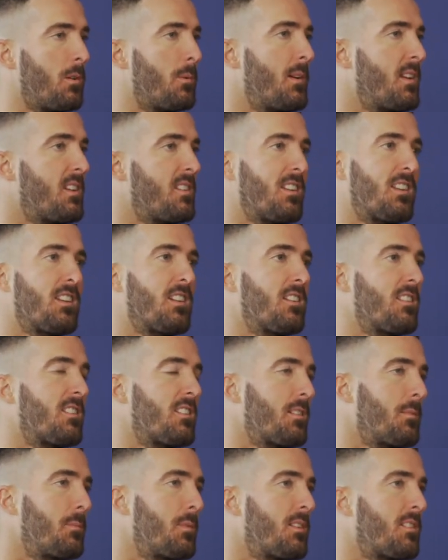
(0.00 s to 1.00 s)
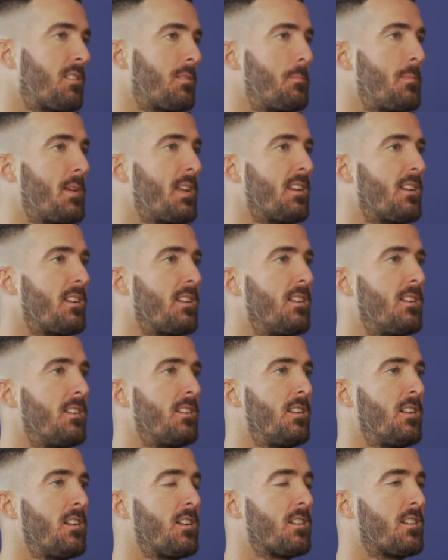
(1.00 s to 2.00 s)
always see customers and meet
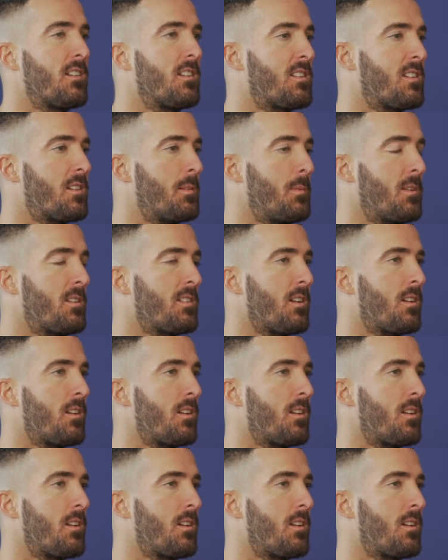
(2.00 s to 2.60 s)
customers.